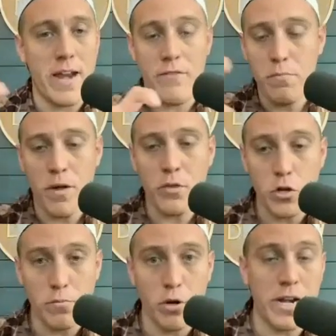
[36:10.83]
then every month you
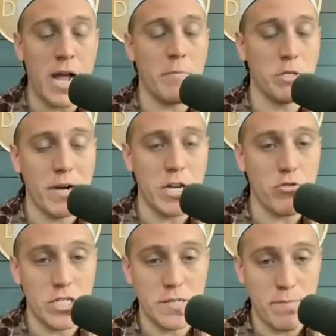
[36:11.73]
can put in how much money
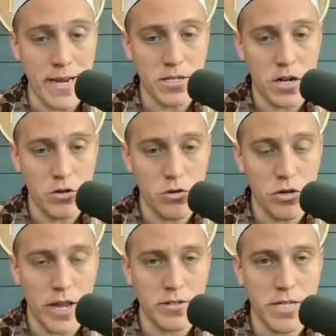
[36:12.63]
you spent on
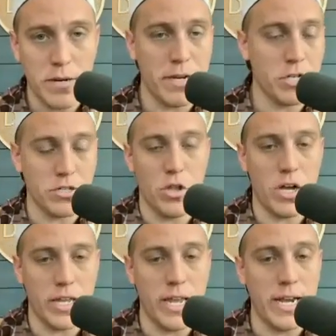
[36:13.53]
Google guaranteed by just
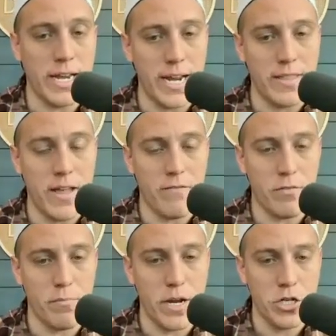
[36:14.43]
logging in and getting that
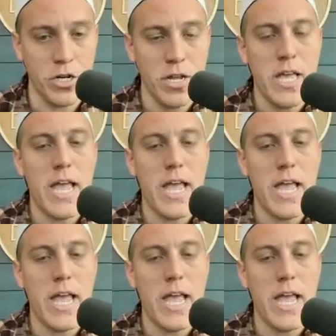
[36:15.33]
information,